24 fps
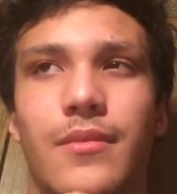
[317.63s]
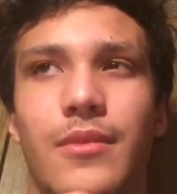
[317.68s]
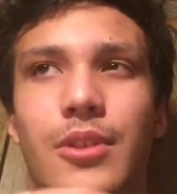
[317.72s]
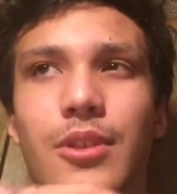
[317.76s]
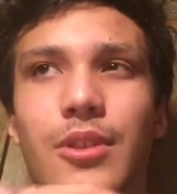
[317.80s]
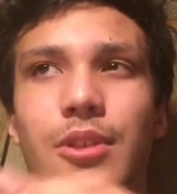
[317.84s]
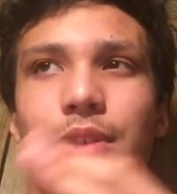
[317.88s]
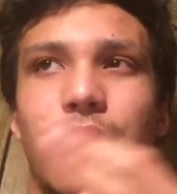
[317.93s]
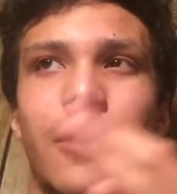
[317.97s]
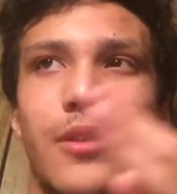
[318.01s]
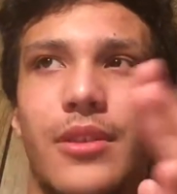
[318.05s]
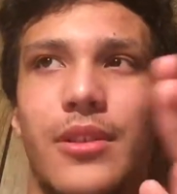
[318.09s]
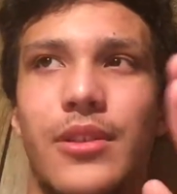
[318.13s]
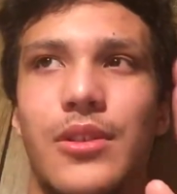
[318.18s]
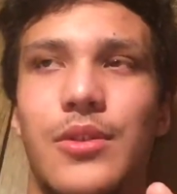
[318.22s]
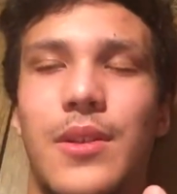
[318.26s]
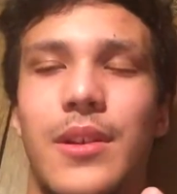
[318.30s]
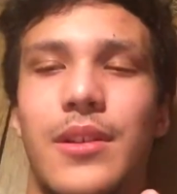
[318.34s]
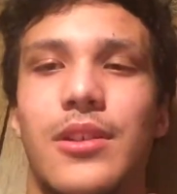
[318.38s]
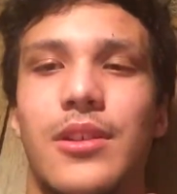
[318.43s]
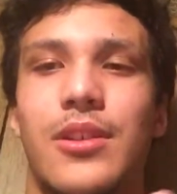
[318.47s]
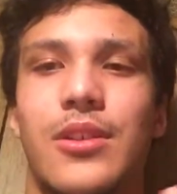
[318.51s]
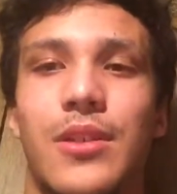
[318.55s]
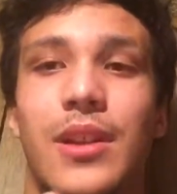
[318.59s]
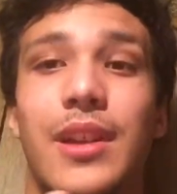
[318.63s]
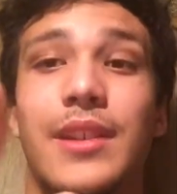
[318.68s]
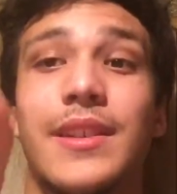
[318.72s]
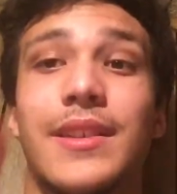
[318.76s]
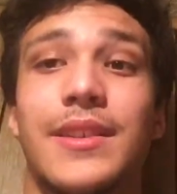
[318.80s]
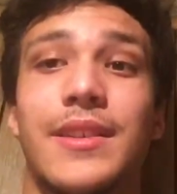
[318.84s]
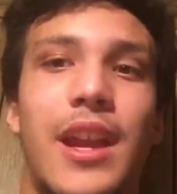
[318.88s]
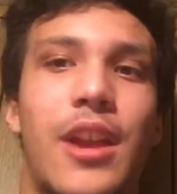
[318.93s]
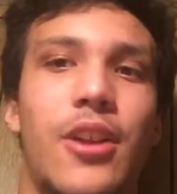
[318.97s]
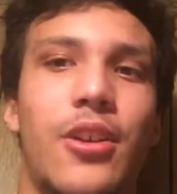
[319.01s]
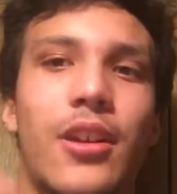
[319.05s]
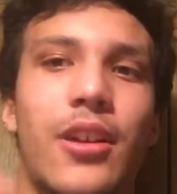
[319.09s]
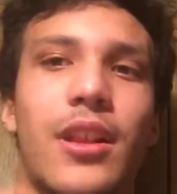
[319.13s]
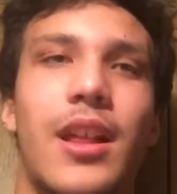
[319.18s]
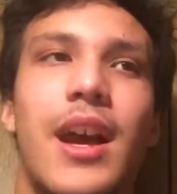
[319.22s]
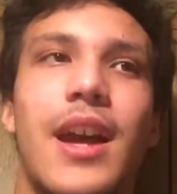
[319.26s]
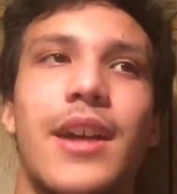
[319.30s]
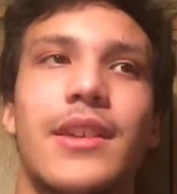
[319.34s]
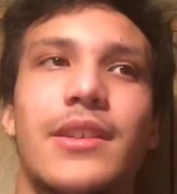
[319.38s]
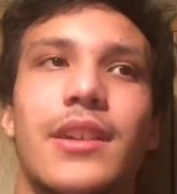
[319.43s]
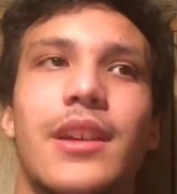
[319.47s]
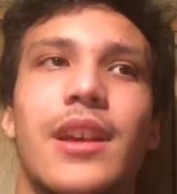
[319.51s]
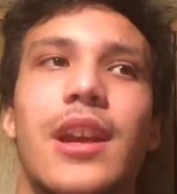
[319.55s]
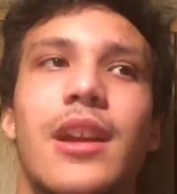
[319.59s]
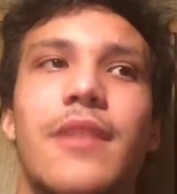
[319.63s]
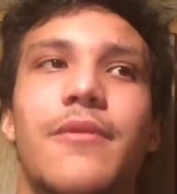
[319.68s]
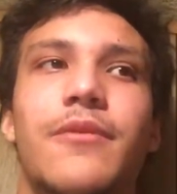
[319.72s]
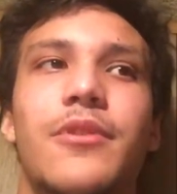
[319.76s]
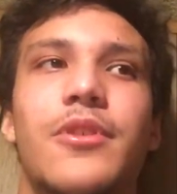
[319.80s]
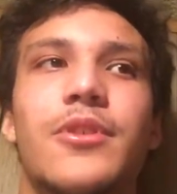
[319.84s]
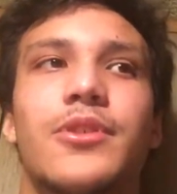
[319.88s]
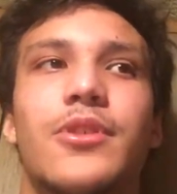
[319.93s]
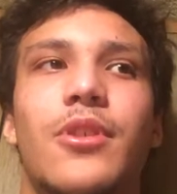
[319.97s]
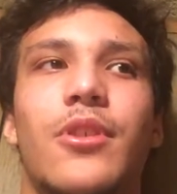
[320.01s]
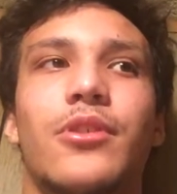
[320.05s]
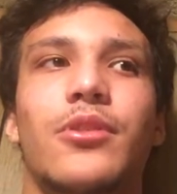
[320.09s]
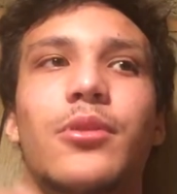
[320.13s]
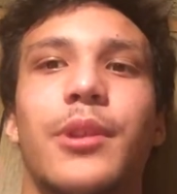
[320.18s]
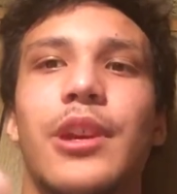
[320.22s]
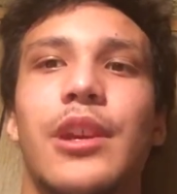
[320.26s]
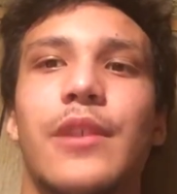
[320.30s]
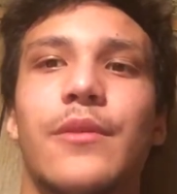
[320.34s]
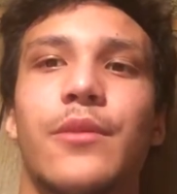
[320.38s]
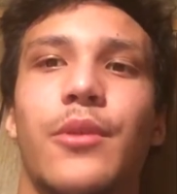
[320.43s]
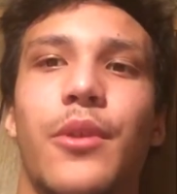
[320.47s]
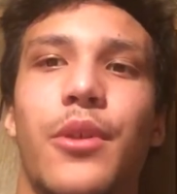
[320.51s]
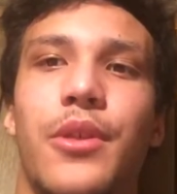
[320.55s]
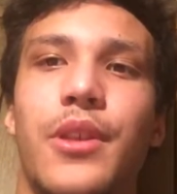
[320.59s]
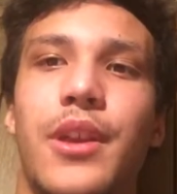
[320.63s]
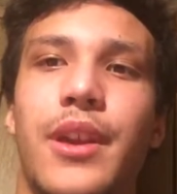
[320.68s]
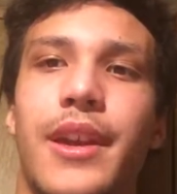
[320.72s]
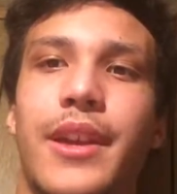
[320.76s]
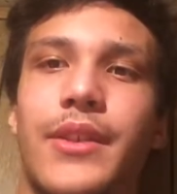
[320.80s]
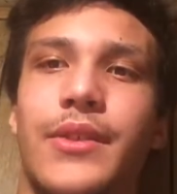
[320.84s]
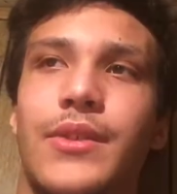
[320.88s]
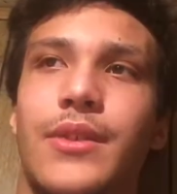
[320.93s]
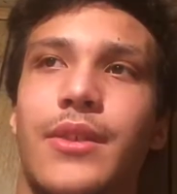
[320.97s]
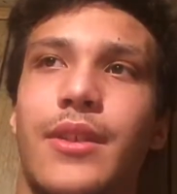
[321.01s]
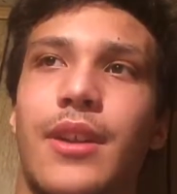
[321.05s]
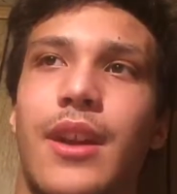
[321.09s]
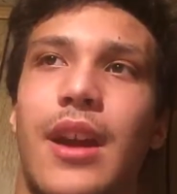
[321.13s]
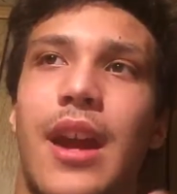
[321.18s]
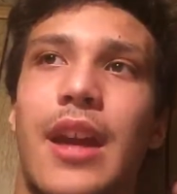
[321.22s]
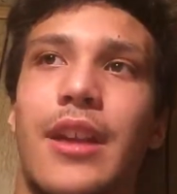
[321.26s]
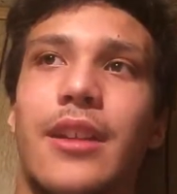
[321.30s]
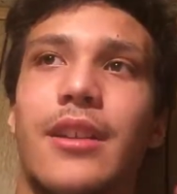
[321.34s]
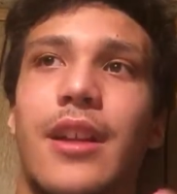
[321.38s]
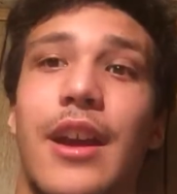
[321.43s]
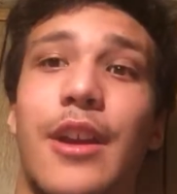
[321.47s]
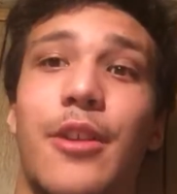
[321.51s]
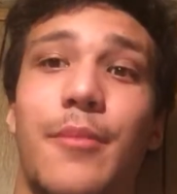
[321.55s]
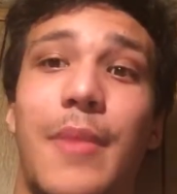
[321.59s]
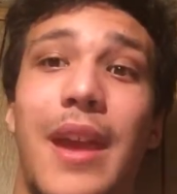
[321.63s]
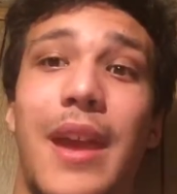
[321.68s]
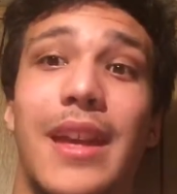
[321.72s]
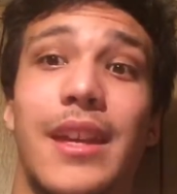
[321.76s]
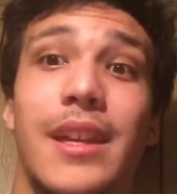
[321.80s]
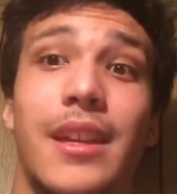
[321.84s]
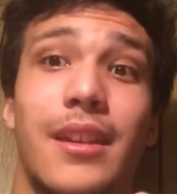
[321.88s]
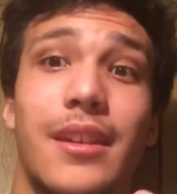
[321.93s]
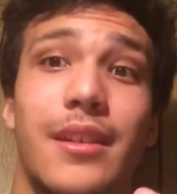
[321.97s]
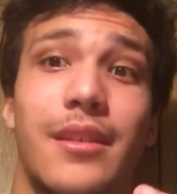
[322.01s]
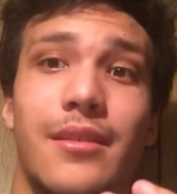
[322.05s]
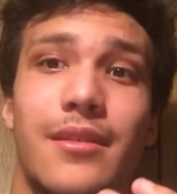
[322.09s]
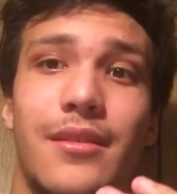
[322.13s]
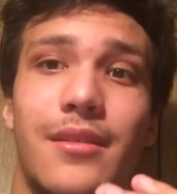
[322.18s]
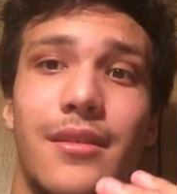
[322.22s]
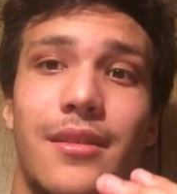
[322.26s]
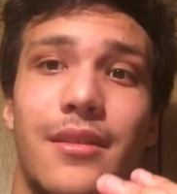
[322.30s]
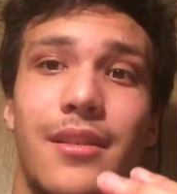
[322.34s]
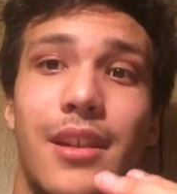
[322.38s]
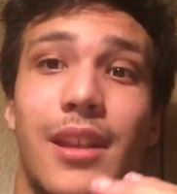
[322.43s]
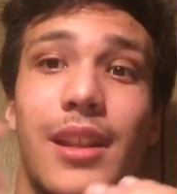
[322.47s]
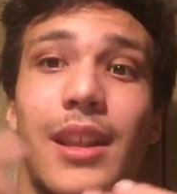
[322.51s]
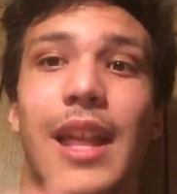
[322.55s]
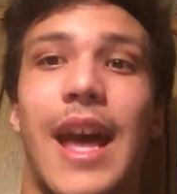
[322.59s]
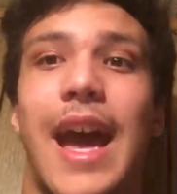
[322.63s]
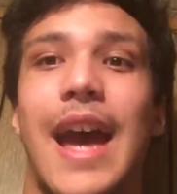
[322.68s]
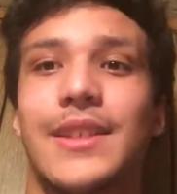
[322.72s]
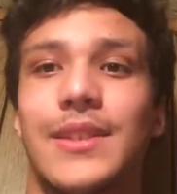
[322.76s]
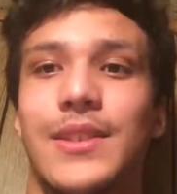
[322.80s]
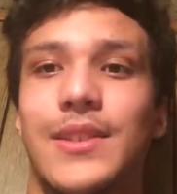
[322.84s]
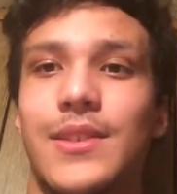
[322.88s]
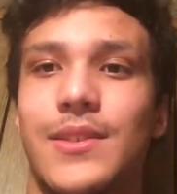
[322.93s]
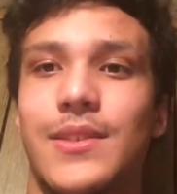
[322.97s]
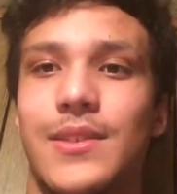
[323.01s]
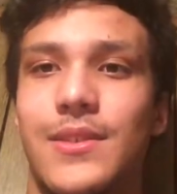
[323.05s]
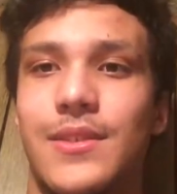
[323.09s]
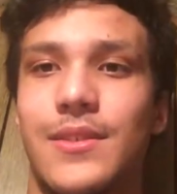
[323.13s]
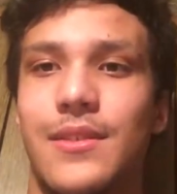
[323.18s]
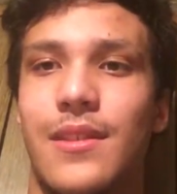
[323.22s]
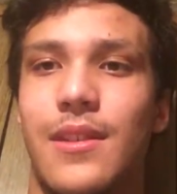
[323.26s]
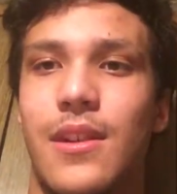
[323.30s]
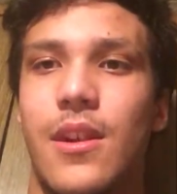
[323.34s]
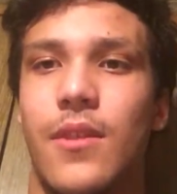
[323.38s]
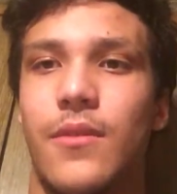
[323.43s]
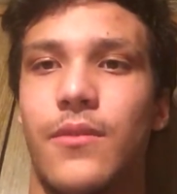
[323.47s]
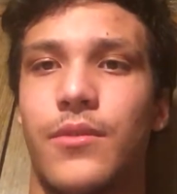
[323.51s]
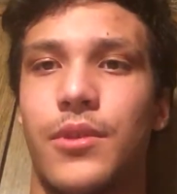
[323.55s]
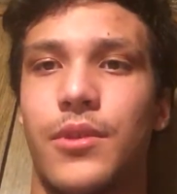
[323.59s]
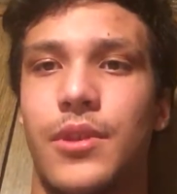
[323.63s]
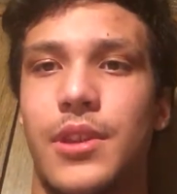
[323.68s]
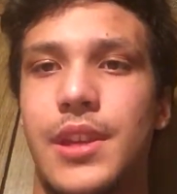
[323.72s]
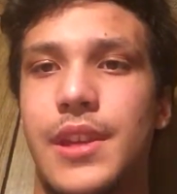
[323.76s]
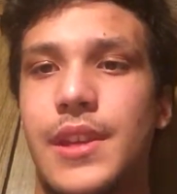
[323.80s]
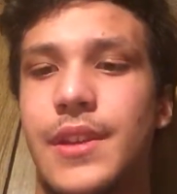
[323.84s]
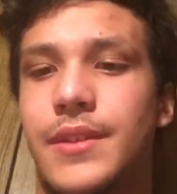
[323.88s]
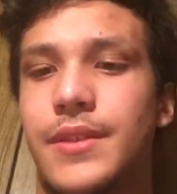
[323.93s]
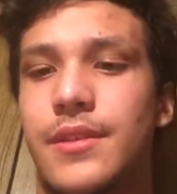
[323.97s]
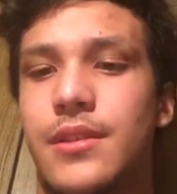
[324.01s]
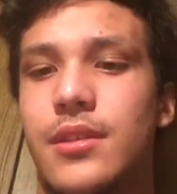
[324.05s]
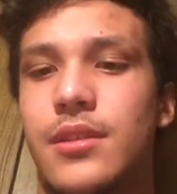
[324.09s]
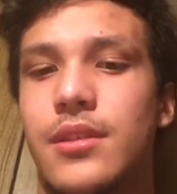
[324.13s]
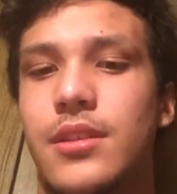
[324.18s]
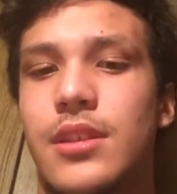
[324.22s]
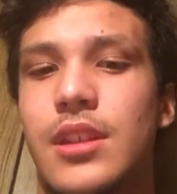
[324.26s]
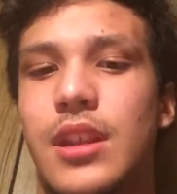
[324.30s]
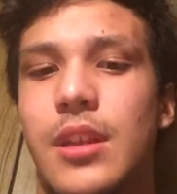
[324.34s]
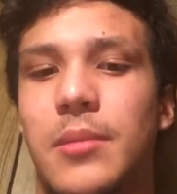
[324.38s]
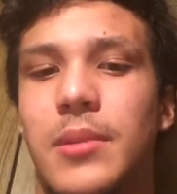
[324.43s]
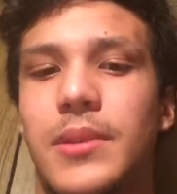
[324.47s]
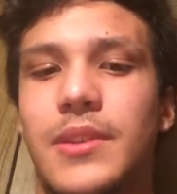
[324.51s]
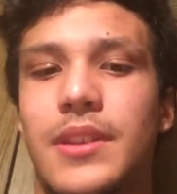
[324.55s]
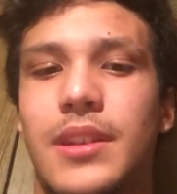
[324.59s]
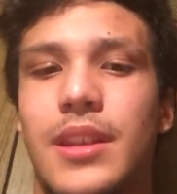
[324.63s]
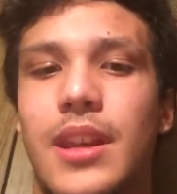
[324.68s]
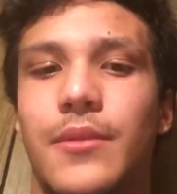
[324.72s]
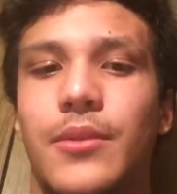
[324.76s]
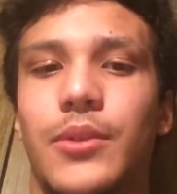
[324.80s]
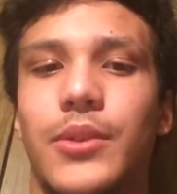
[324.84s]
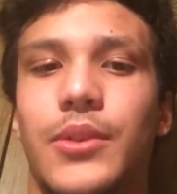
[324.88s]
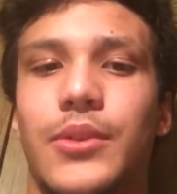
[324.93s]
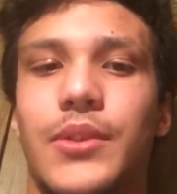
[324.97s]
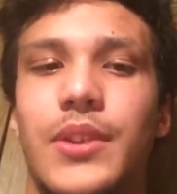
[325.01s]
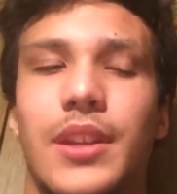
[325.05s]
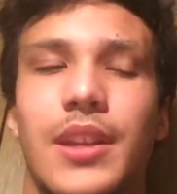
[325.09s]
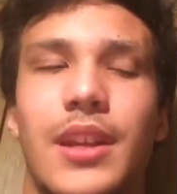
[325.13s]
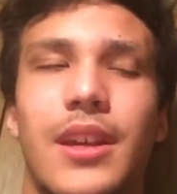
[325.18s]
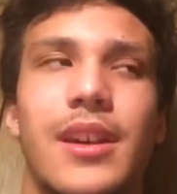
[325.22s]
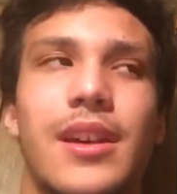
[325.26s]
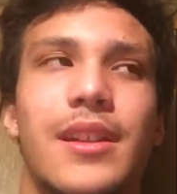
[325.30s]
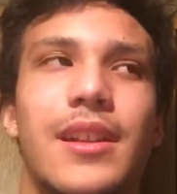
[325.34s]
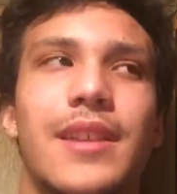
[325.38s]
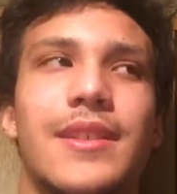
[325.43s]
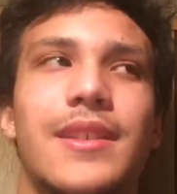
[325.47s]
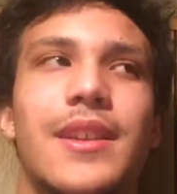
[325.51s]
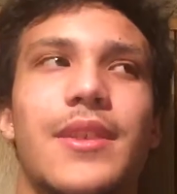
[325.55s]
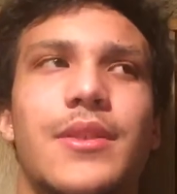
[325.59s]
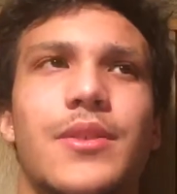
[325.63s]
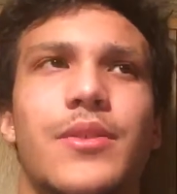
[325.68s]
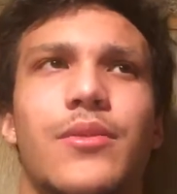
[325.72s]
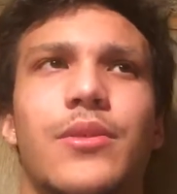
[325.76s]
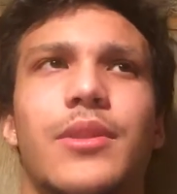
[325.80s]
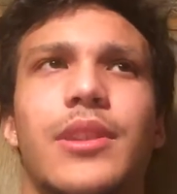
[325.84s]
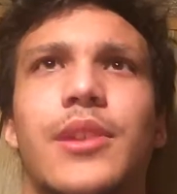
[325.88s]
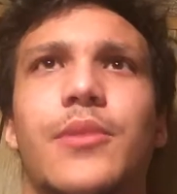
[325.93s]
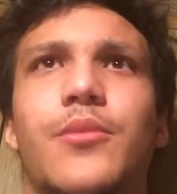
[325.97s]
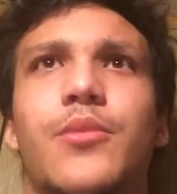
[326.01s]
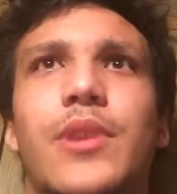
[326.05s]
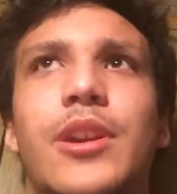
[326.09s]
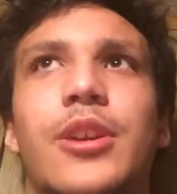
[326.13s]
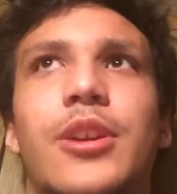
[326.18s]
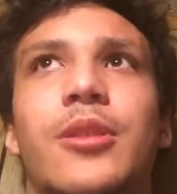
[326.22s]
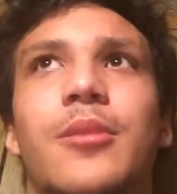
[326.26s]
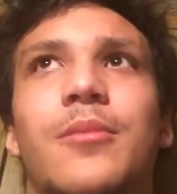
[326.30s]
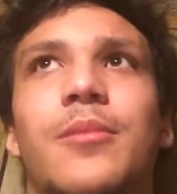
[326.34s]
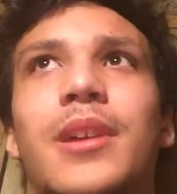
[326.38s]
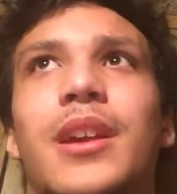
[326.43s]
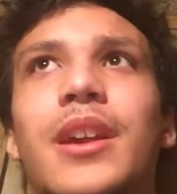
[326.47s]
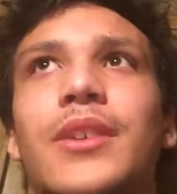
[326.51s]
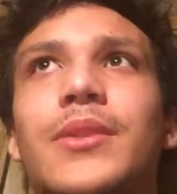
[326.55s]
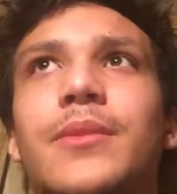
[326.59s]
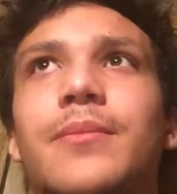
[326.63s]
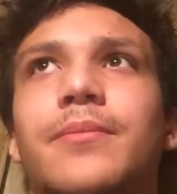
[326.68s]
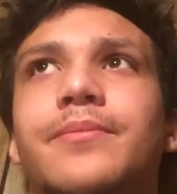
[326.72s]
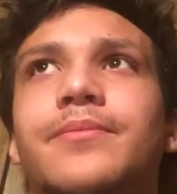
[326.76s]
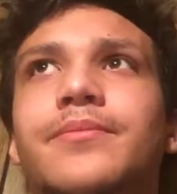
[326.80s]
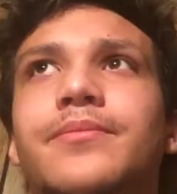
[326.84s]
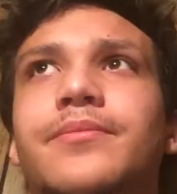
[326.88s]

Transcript: or you get to stay your class. If you start doing evil things, Ed and I are making classes for these demons and devils, and that sounds really weird because